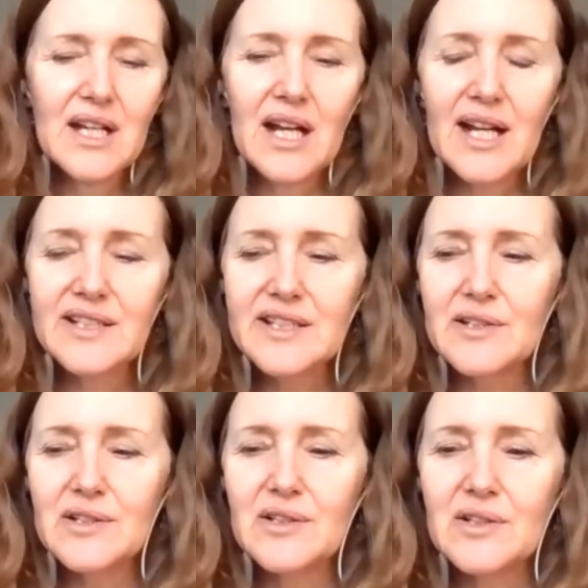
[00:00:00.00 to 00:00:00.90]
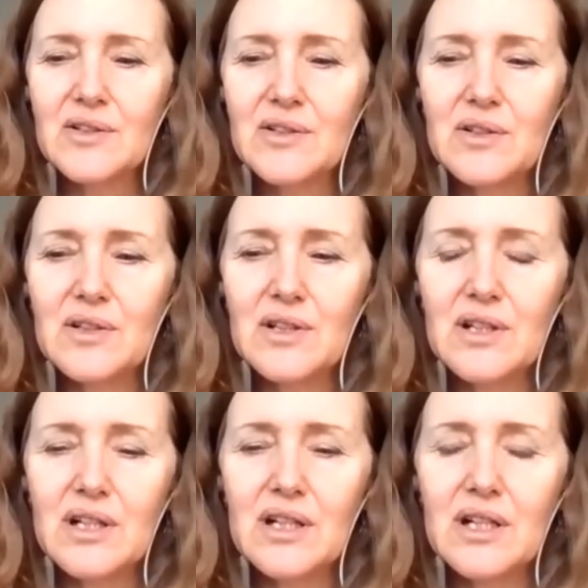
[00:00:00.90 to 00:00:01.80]
And so,
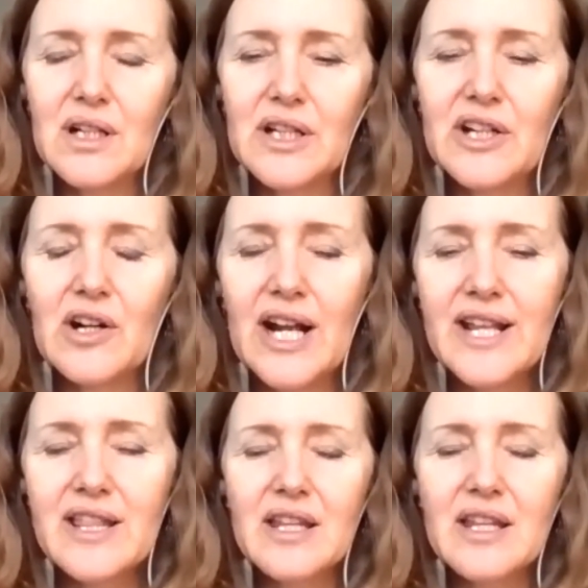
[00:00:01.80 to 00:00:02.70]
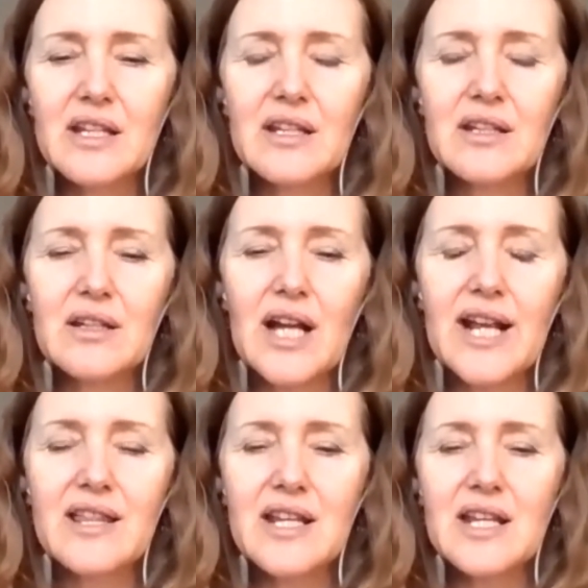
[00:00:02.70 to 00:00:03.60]
I
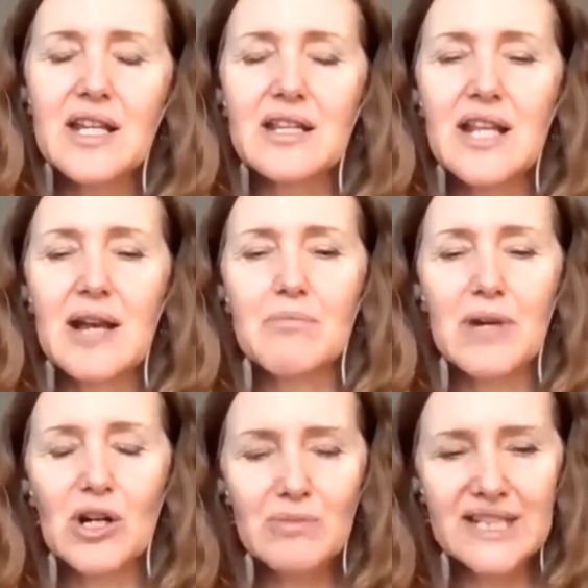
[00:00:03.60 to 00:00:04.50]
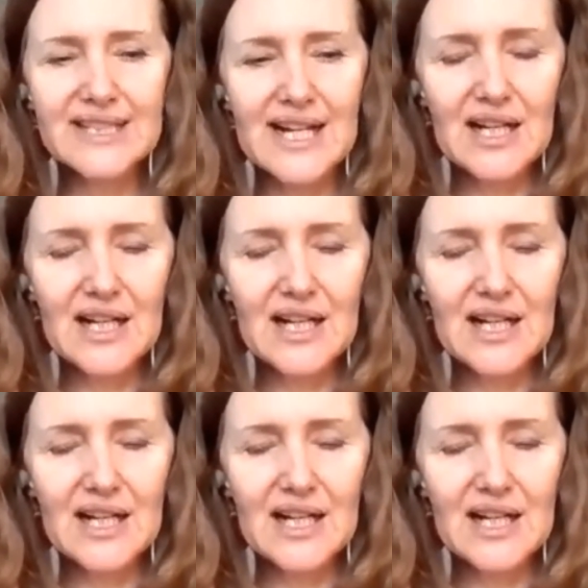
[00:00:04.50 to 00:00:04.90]
think in that moment is that kind